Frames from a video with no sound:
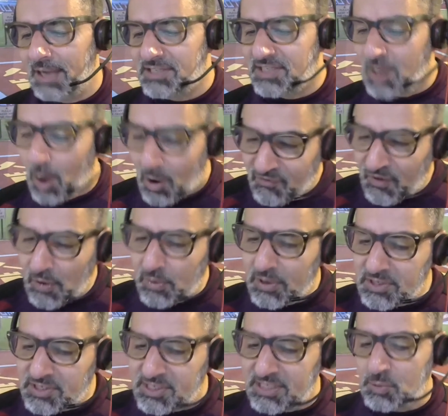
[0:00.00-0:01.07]
So I'll
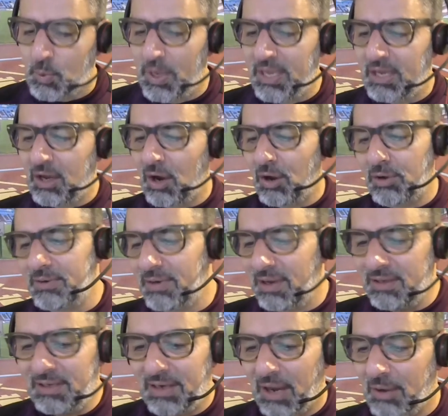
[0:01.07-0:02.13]
focus this week on,
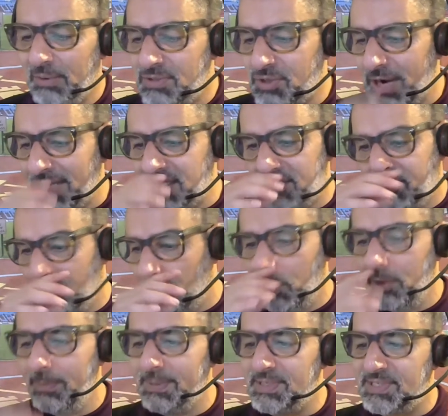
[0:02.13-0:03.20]
transfer
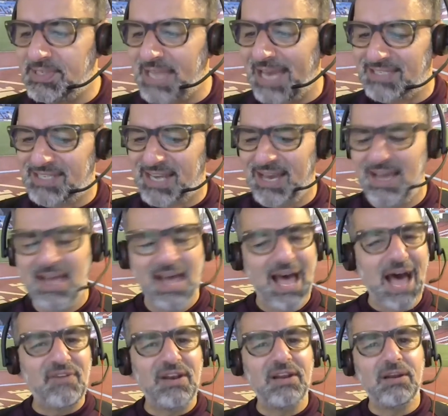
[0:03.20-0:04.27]
rumours that
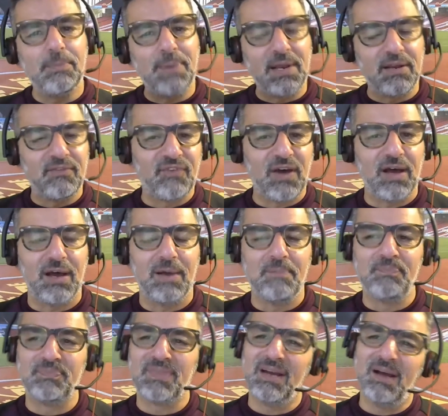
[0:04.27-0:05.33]
have a bit of
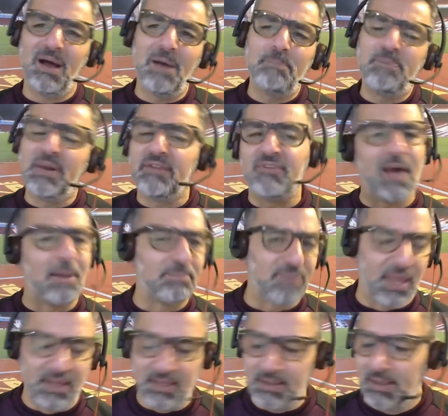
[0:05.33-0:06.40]
an
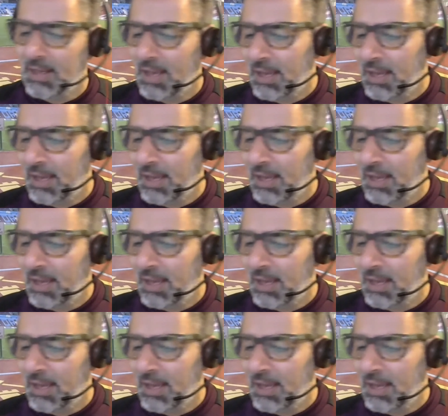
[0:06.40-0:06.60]
update.